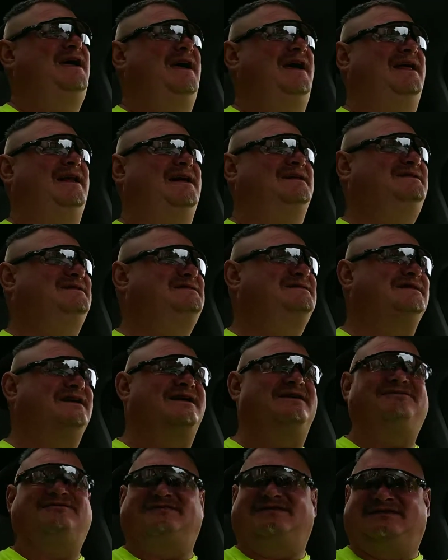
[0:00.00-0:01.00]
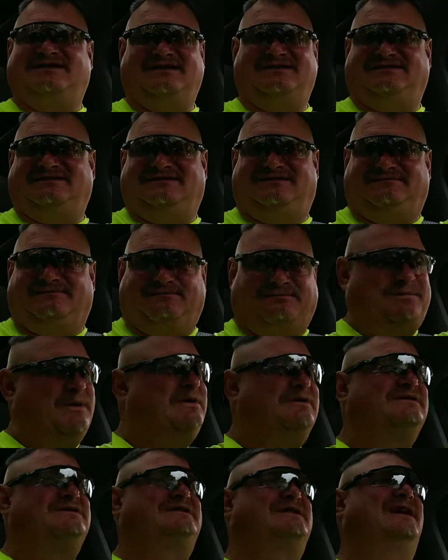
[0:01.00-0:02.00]
And I just love to
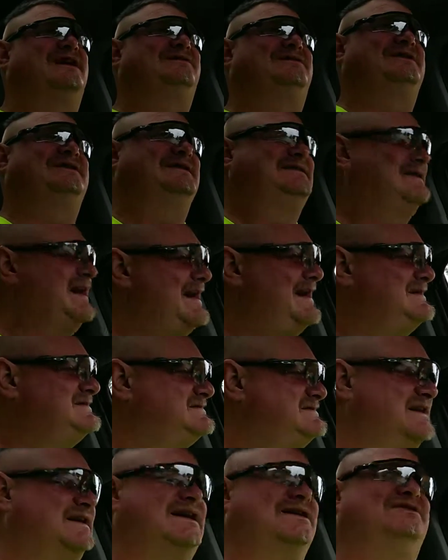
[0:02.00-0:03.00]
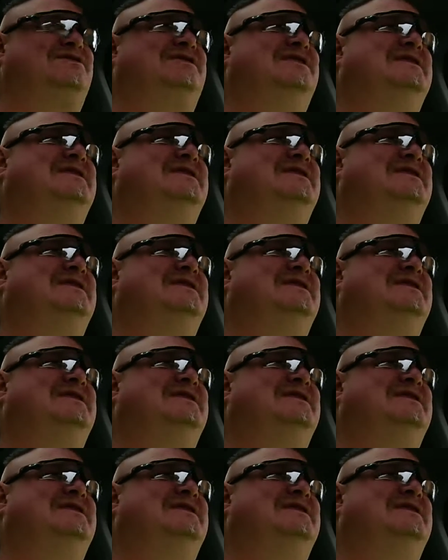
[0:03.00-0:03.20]
build stuff and design stuff.